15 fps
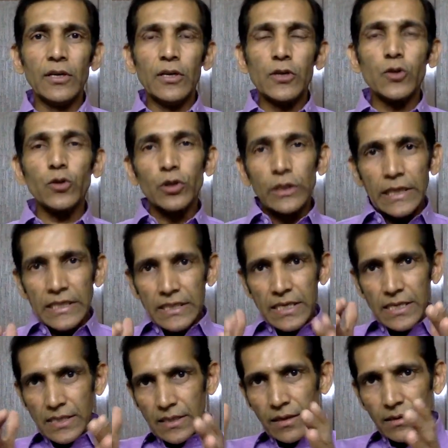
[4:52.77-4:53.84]
So
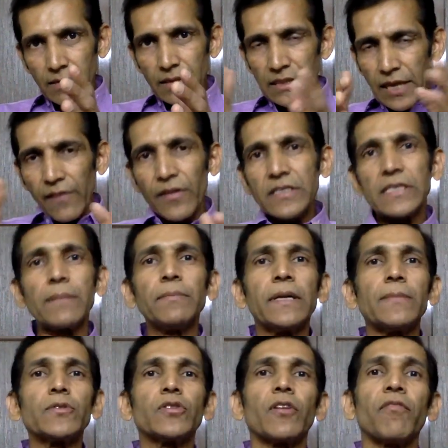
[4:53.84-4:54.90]
these are the
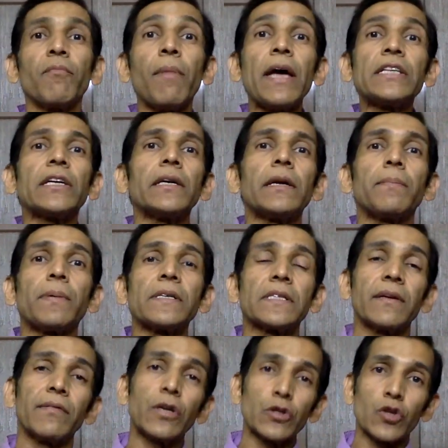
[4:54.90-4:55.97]
symptoms of major
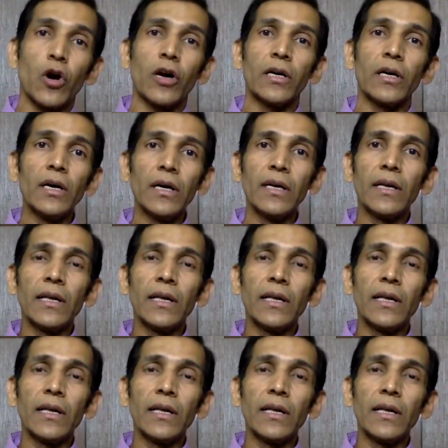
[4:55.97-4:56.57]
depressive disorder,